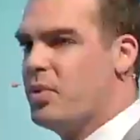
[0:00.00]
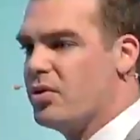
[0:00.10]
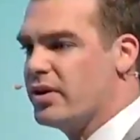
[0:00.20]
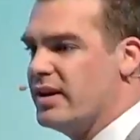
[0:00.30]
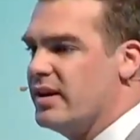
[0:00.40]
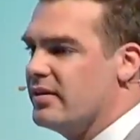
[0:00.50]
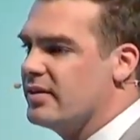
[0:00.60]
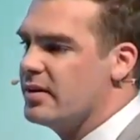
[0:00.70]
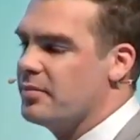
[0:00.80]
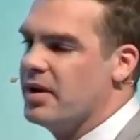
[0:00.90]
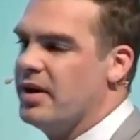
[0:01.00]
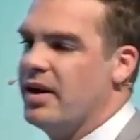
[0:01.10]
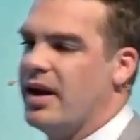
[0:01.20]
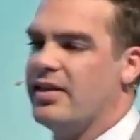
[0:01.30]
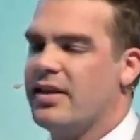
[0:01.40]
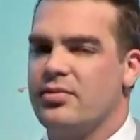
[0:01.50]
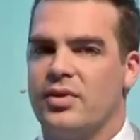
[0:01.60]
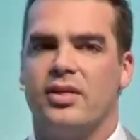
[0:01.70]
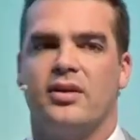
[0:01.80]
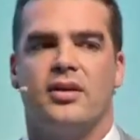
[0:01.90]
bold leadership. And that's
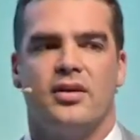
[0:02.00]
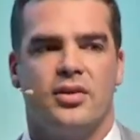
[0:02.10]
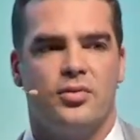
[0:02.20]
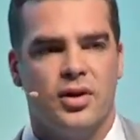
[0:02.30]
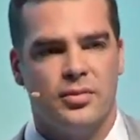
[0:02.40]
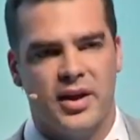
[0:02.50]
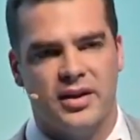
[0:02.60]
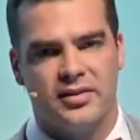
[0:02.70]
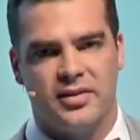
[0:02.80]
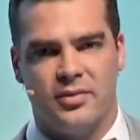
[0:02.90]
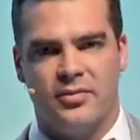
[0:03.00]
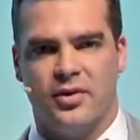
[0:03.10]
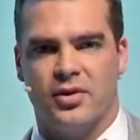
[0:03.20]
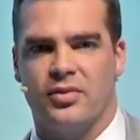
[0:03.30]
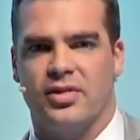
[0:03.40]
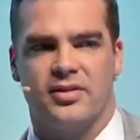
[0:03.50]
where the World Bank has come forward with